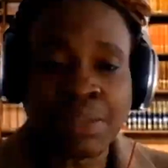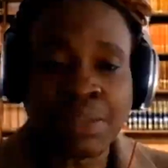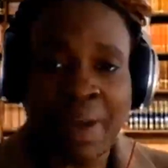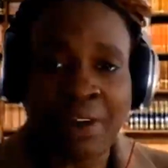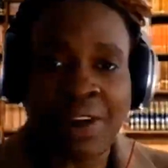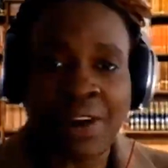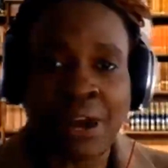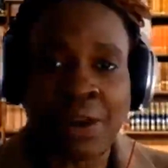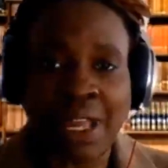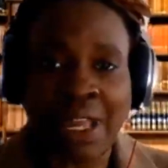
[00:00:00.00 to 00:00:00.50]

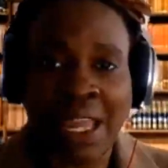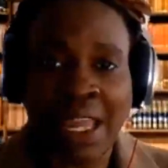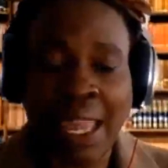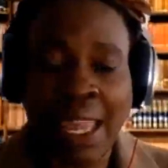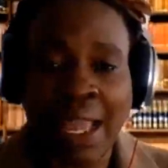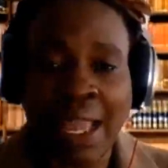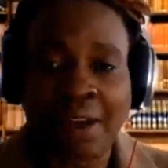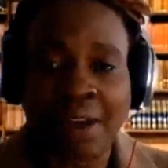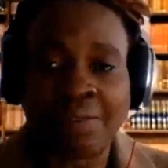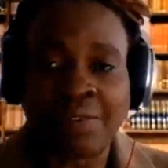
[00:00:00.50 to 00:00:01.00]
background
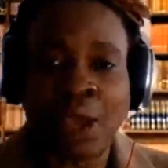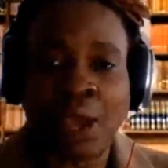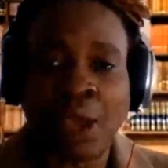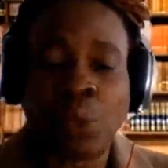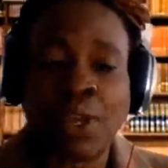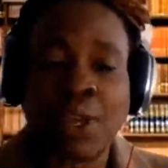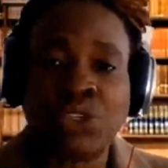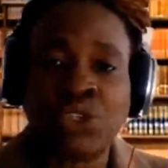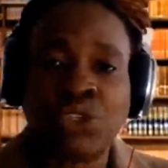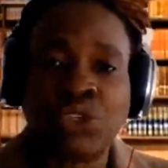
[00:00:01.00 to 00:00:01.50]
I
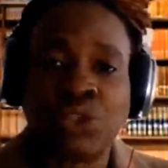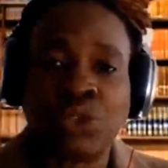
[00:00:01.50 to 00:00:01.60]
went